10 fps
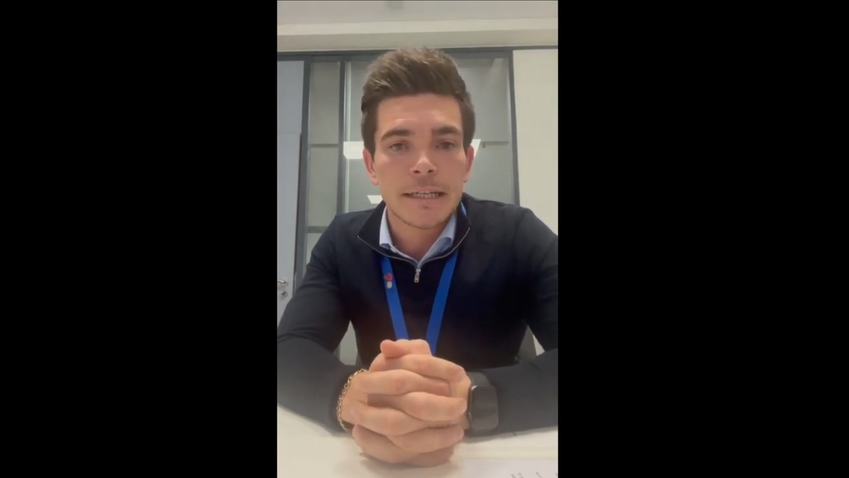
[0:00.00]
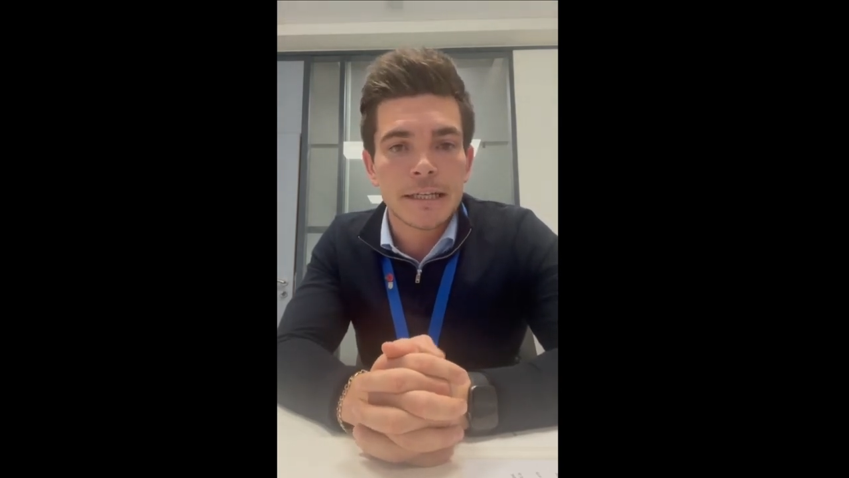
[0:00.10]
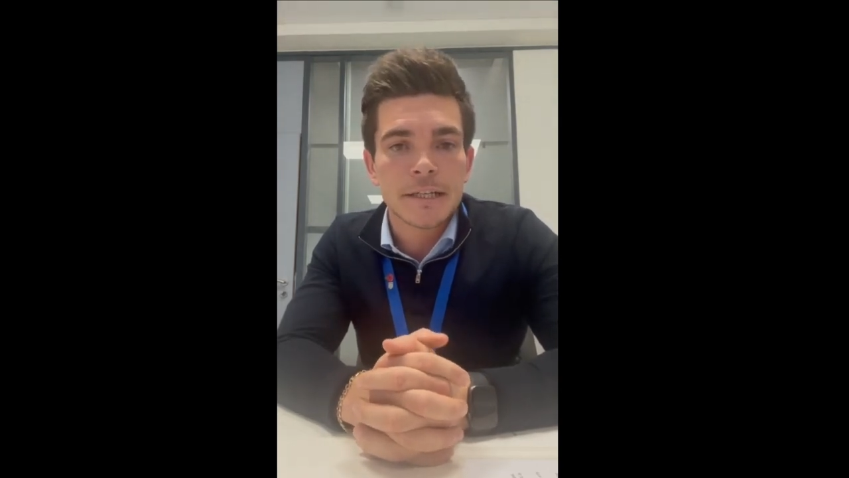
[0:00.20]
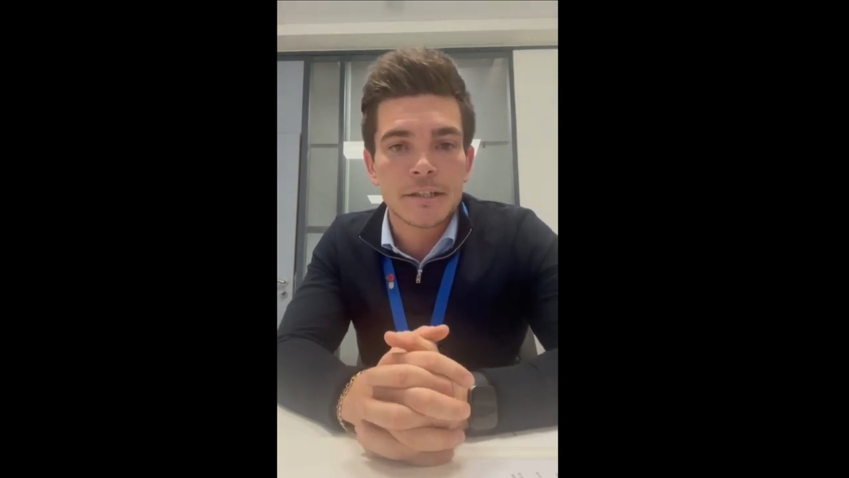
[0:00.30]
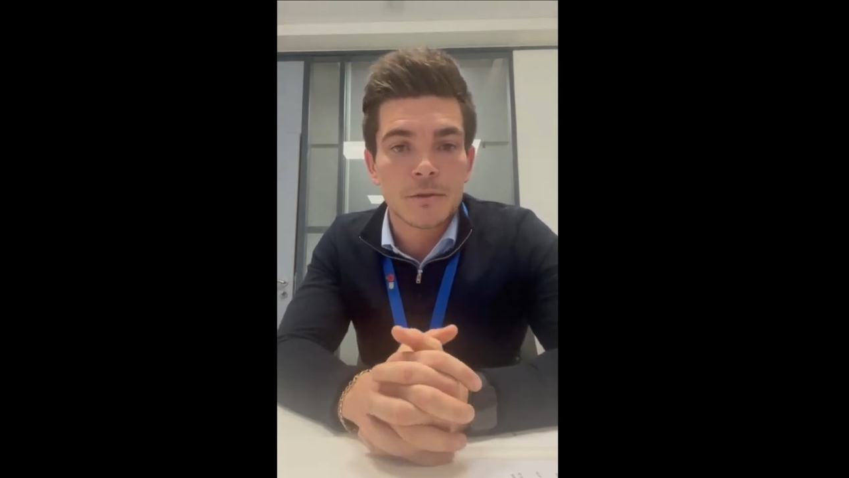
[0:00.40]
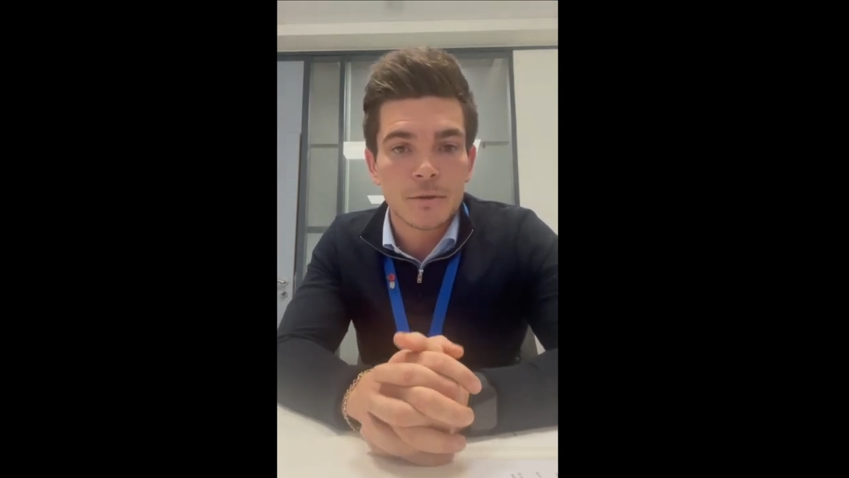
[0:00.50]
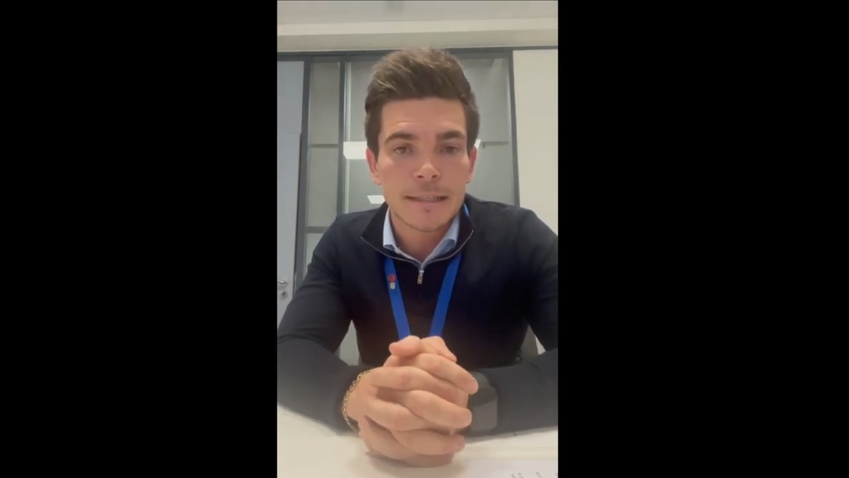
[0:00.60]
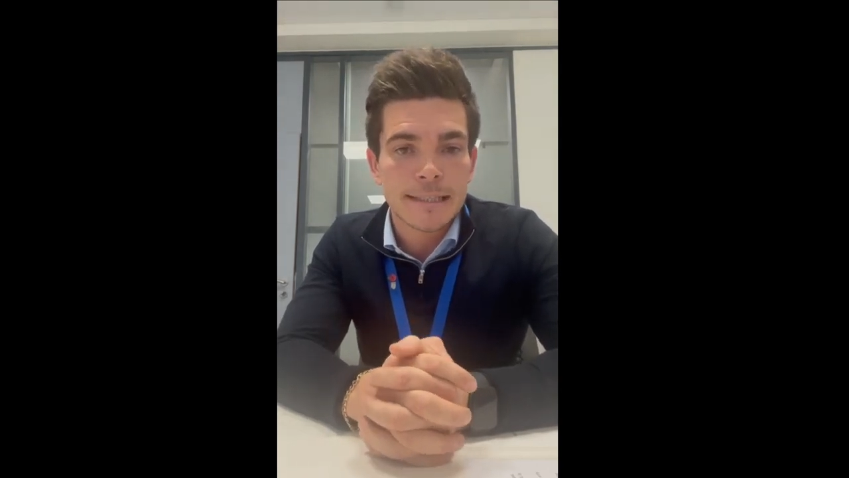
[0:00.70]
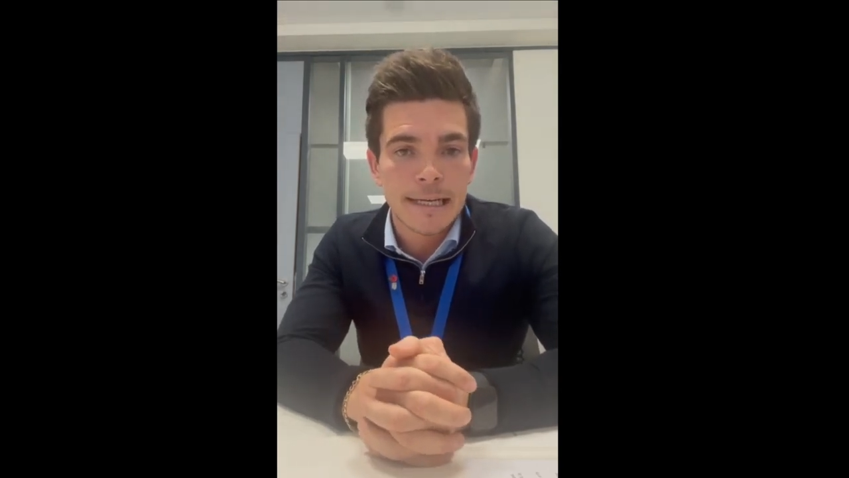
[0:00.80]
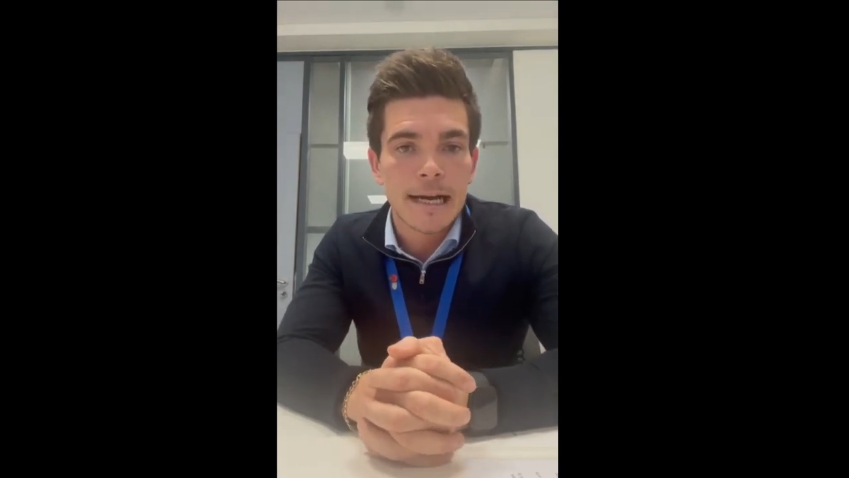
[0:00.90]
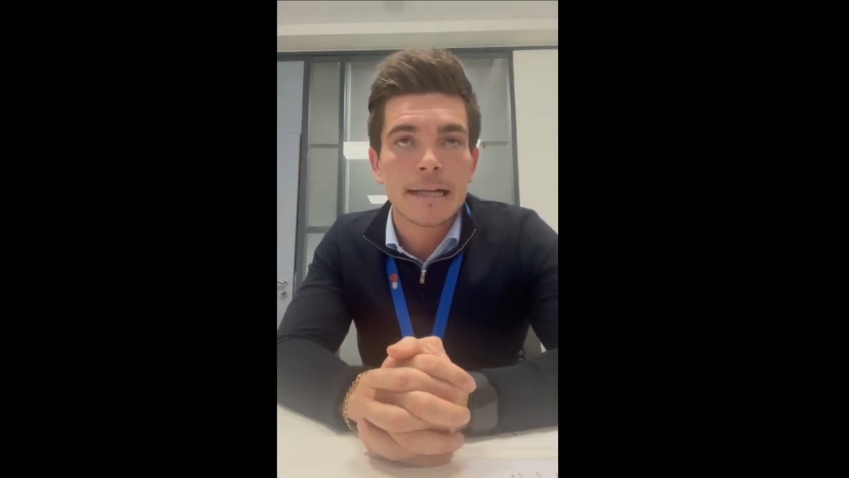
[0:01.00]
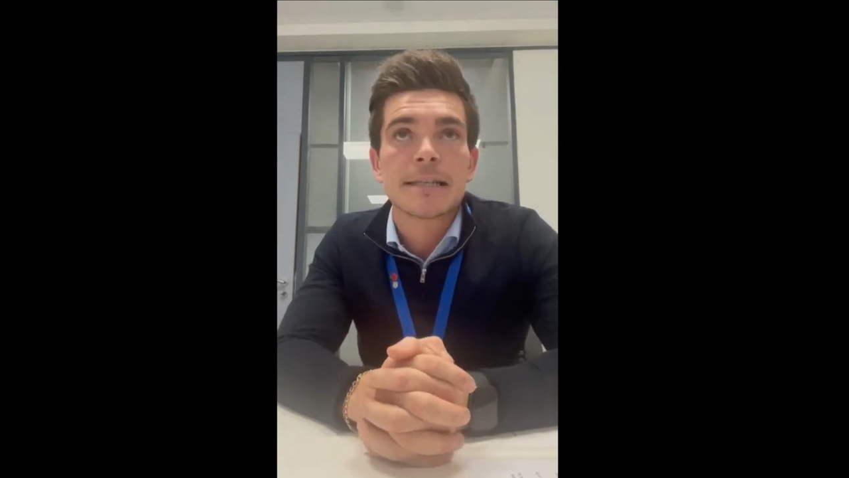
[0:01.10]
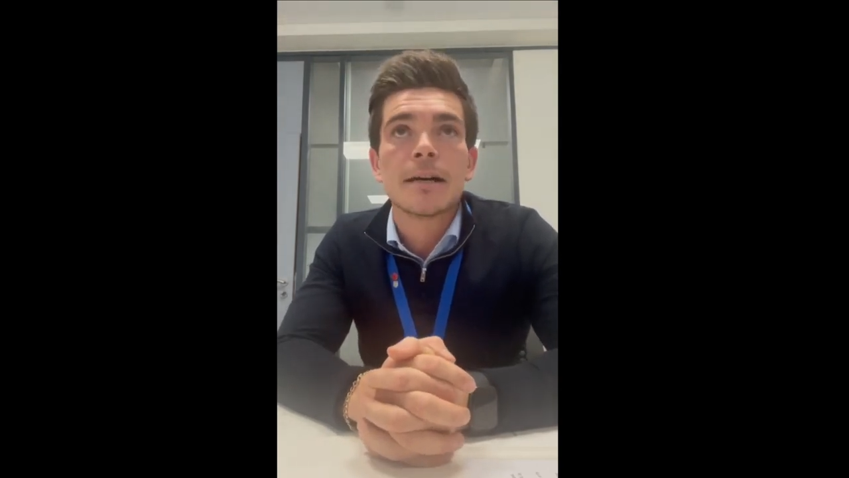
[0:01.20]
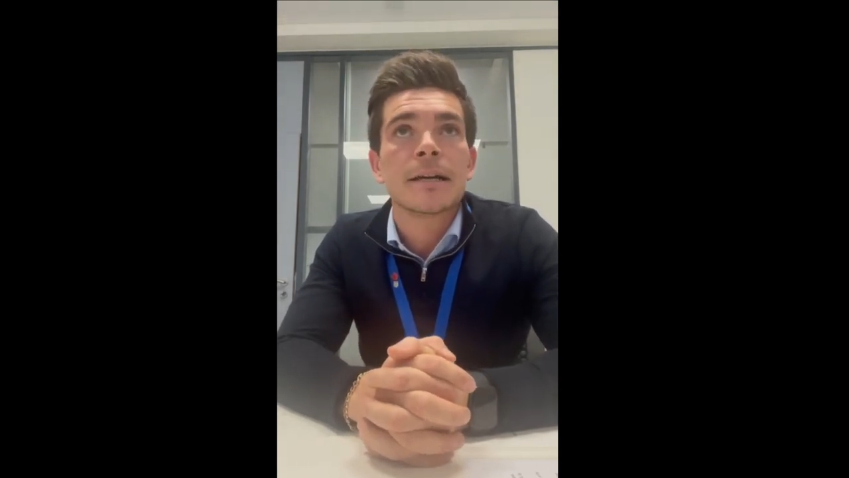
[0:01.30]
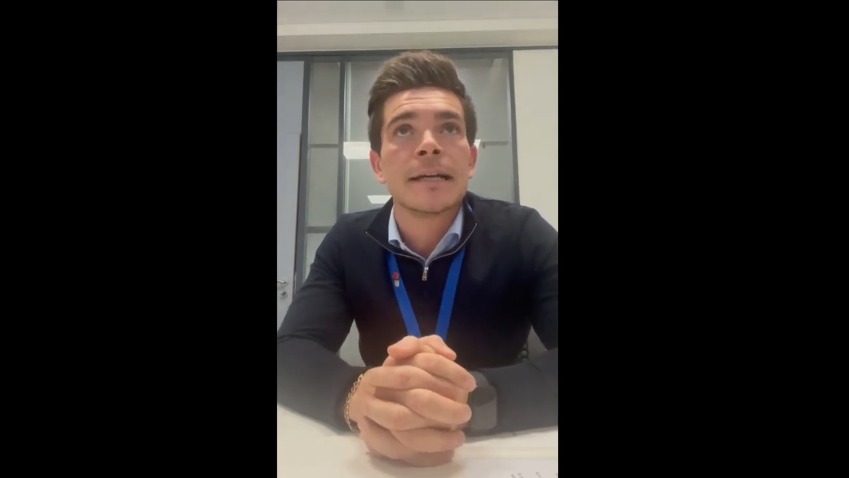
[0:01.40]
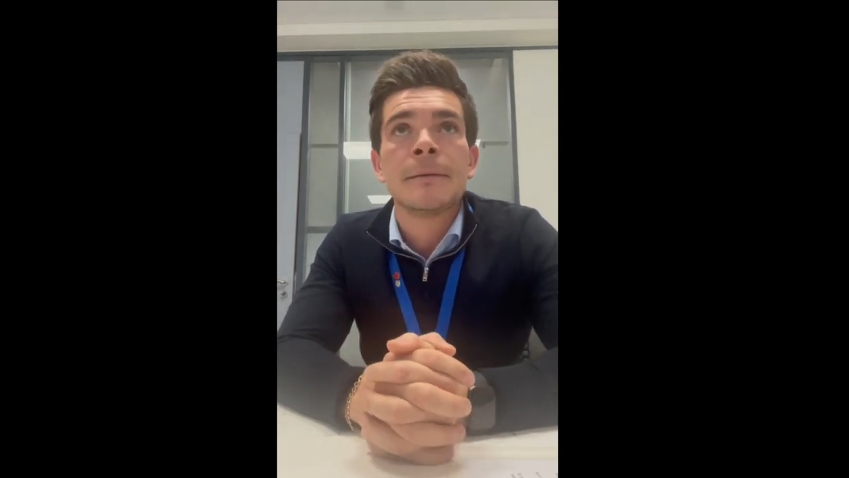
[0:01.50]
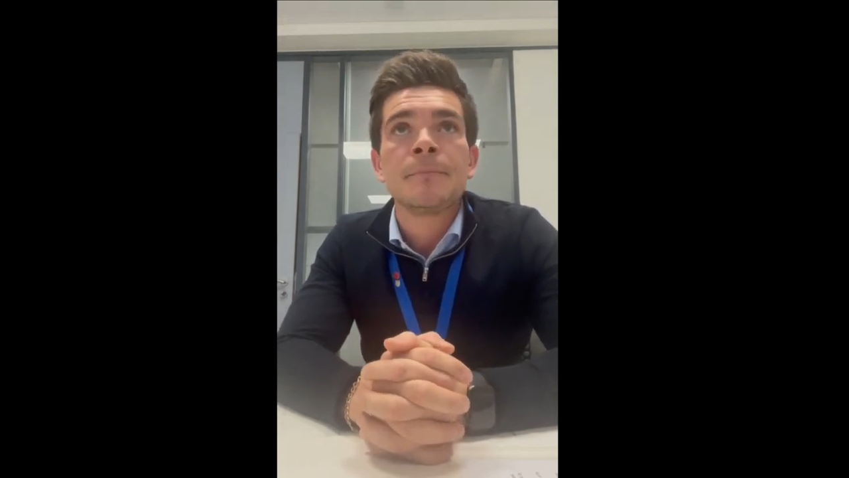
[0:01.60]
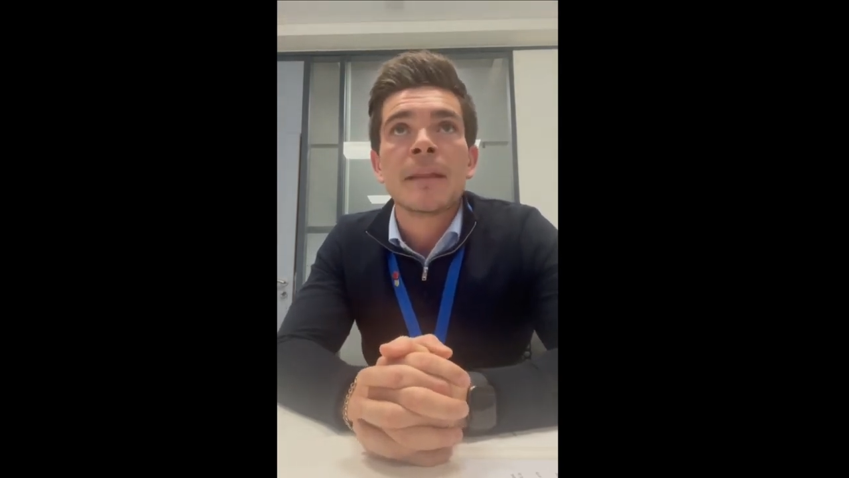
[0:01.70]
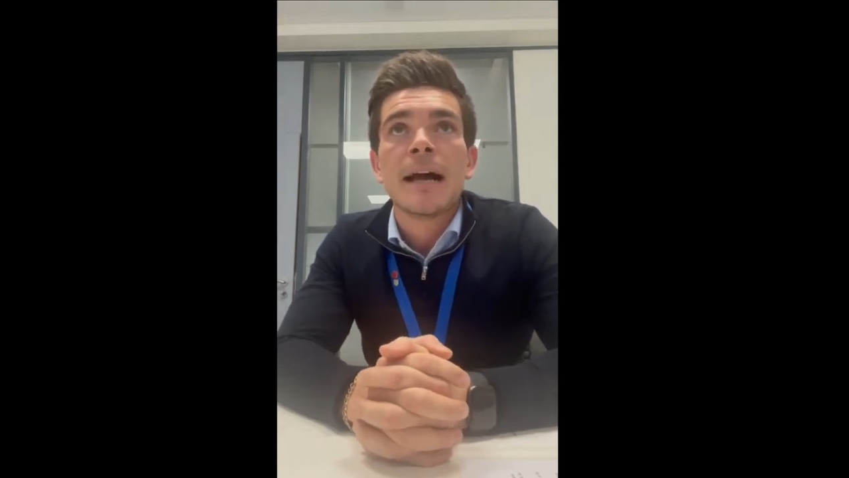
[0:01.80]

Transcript: leakage in order to hit our target.